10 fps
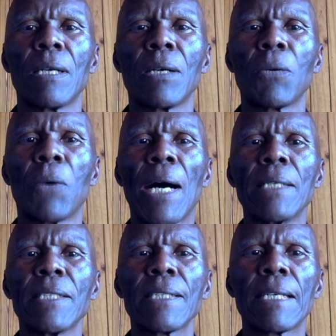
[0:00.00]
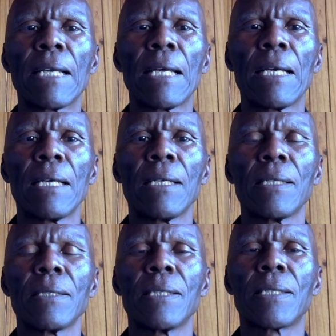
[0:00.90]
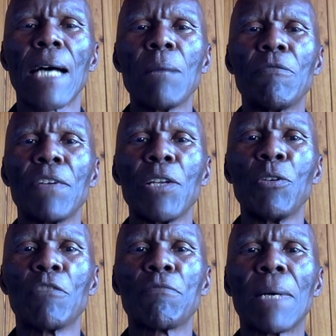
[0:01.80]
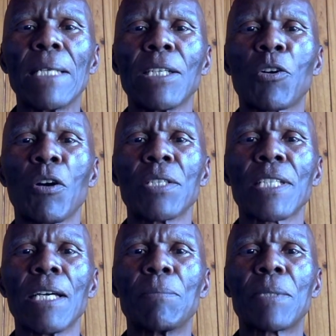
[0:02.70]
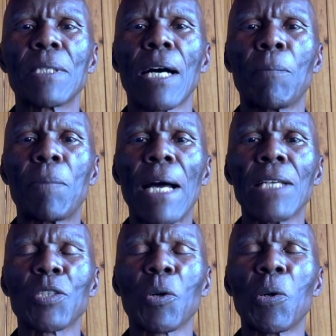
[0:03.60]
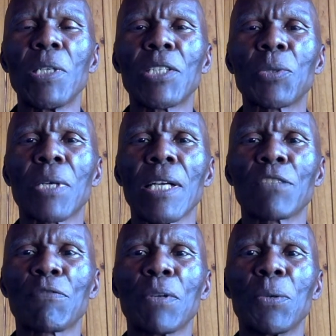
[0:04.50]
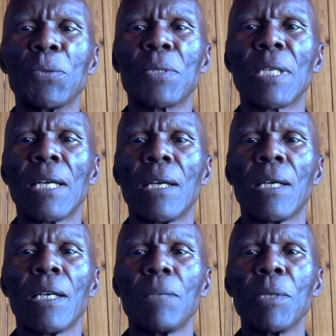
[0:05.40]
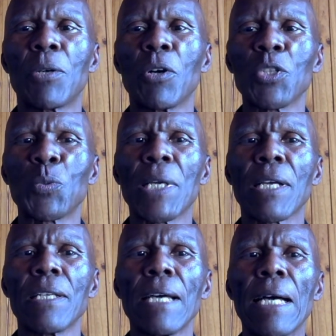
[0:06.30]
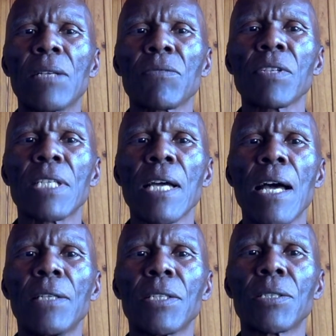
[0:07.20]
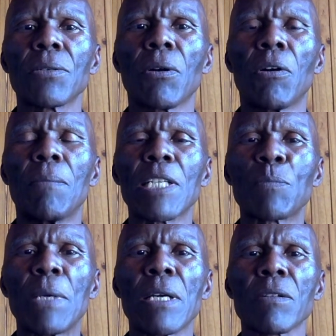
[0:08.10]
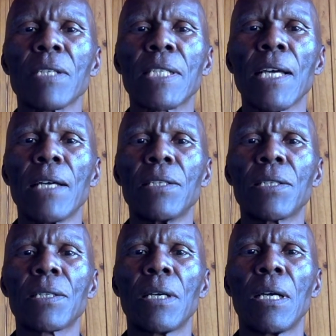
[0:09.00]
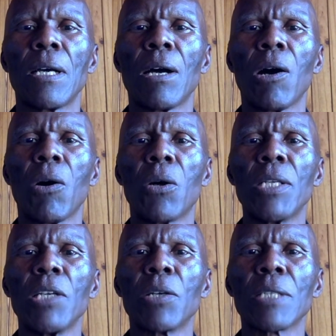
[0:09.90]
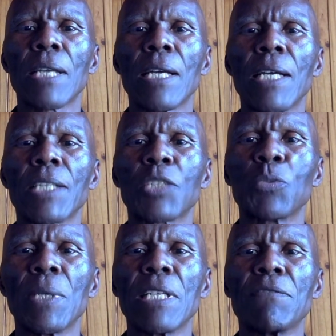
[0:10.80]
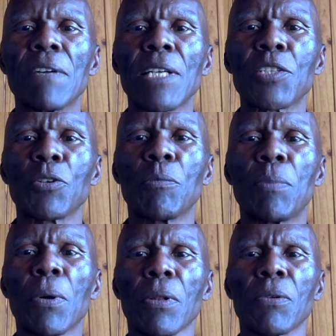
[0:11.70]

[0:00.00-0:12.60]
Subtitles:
1. The time value of money concept applies only to cash flows because we can earn returns or must pay returns only on cash we invest or borrow.